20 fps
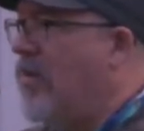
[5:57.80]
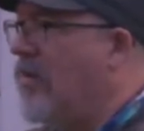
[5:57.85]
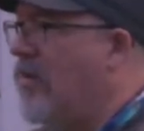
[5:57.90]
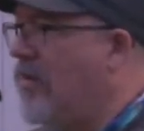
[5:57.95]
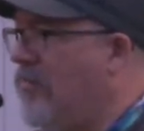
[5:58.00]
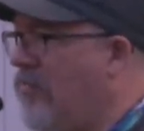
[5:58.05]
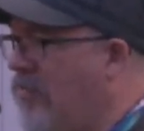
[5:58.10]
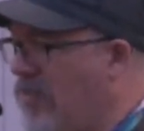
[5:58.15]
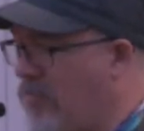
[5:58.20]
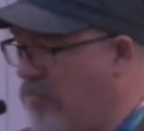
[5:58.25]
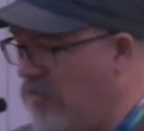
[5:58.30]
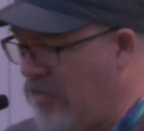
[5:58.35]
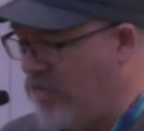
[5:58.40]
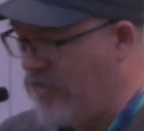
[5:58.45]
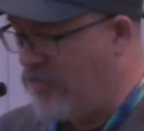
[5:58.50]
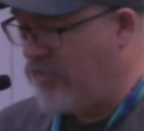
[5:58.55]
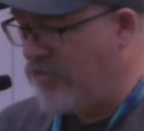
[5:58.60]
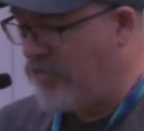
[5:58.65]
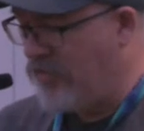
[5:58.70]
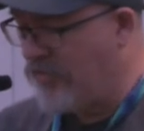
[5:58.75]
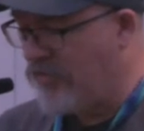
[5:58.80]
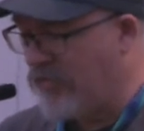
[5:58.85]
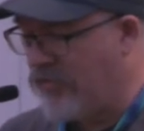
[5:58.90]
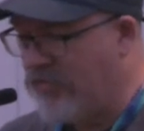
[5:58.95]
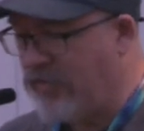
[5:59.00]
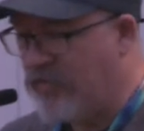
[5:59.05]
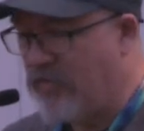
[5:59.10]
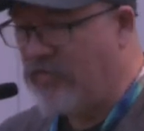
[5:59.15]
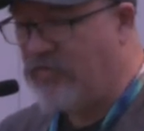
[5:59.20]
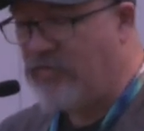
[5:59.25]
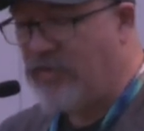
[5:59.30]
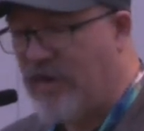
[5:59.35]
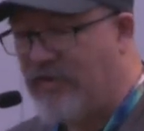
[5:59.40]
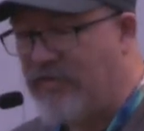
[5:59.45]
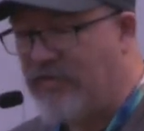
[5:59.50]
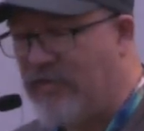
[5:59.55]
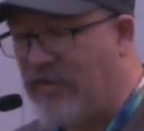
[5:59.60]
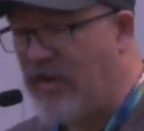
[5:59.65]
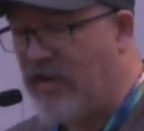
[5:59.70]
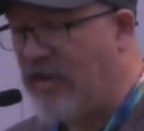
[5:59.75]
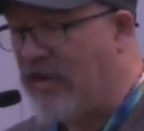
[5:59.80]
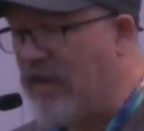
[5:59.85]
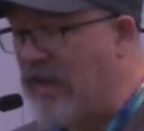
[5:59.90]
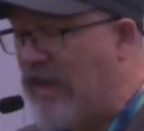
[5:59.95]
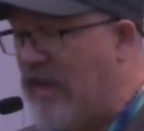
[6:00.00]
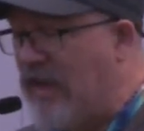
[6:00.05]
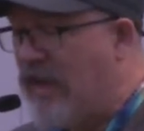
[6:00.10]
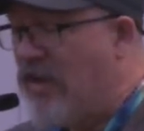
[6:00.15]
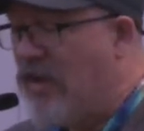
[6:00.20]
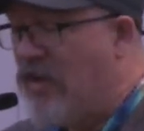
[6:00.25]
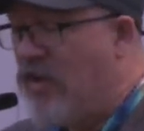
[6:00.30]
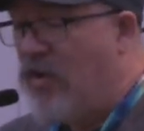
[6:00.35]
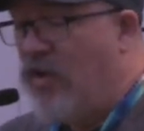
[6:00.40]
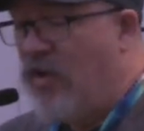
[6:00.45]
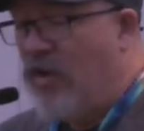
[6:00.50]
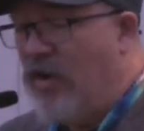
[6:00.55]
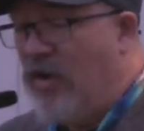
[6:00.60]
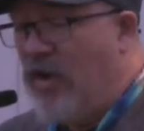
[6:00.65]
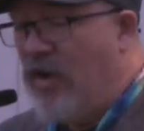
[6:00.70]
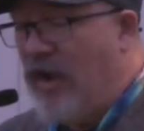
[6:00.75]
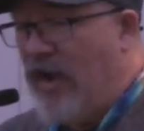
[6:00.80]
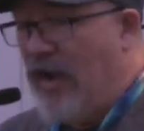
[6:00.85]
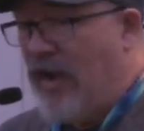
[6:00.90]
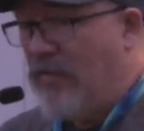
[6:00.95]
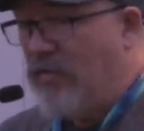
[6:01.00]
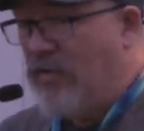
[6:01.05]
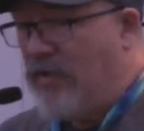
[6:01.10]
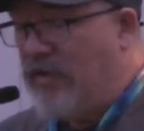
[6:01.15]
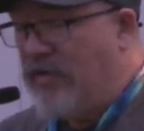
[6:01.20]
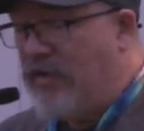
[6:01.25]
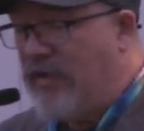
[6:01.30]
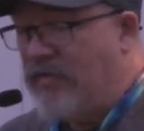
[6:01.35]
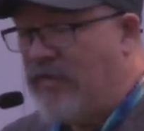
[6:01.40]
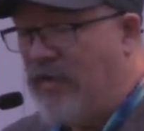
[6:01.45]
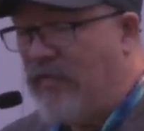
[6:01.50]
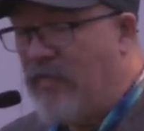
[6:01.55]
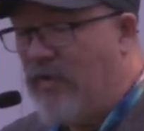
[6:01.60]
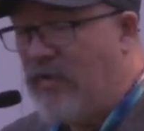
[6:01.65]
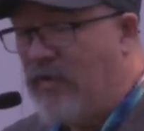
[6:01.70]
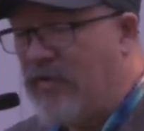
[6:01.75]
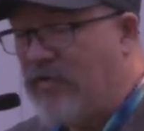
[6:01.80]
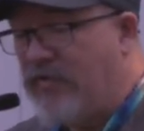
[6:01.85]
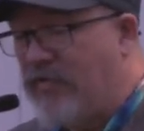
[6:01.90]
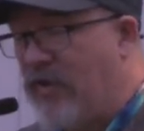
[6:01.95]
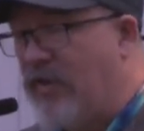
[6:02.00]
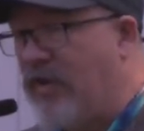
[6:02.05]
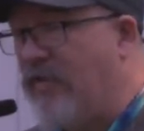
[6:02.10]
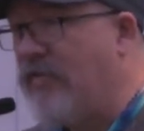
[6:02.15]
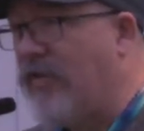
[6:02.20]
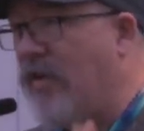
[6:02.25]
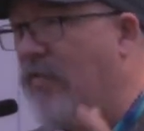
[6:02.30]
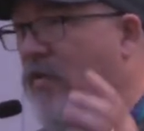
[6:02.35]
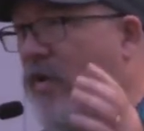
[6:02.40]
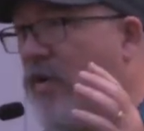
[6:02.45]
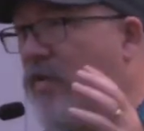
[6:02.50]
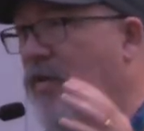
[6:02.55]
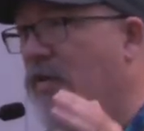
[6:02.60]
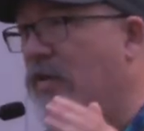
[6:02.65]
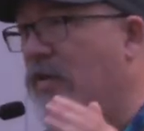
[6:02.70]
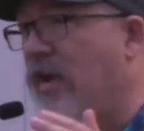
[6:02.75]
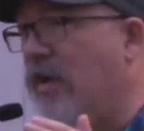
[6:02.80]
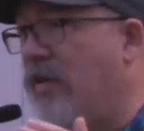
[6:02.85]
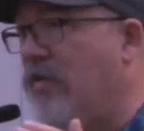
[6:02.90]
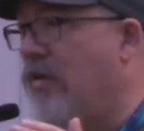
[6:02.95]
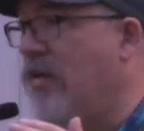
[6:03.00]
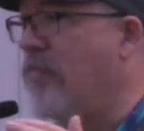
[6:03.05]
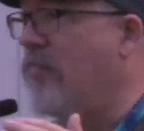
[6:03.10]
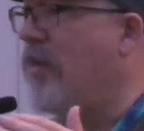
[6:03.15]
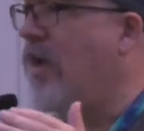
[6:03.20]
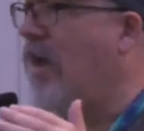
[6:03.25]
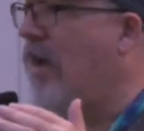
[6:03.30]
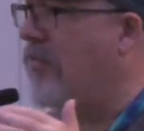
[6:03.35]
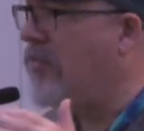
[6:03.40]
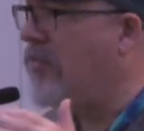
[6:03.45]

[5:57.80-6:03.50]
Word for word: and, and we're going to do this whole zero trust thing. And one of the things they focus on, they say, well, okay, you're going to be having